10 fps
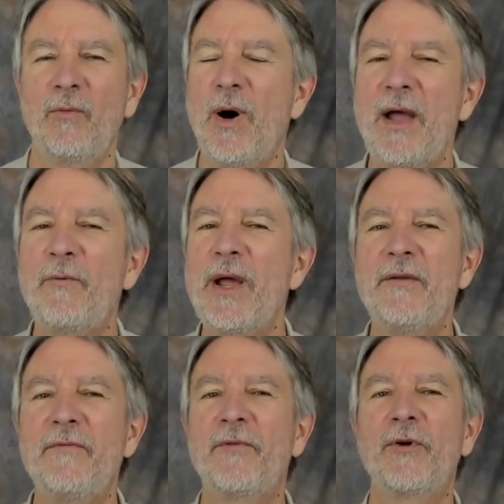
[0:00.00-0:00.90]
Why
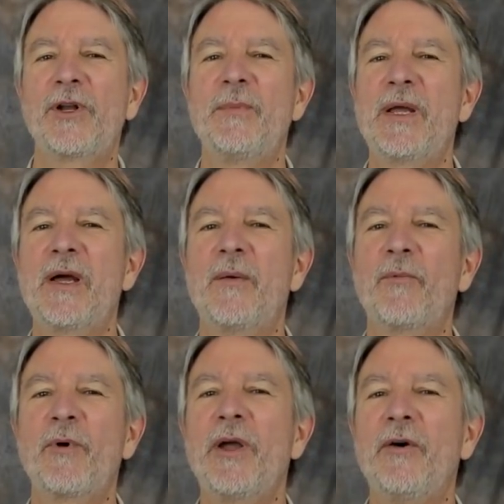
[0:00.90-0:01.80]
wait for it to become
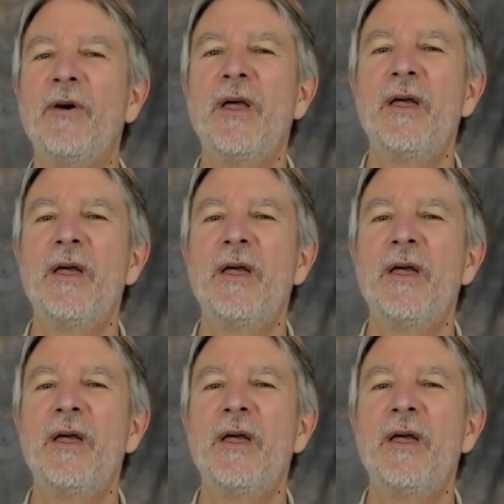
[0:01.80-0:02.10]
real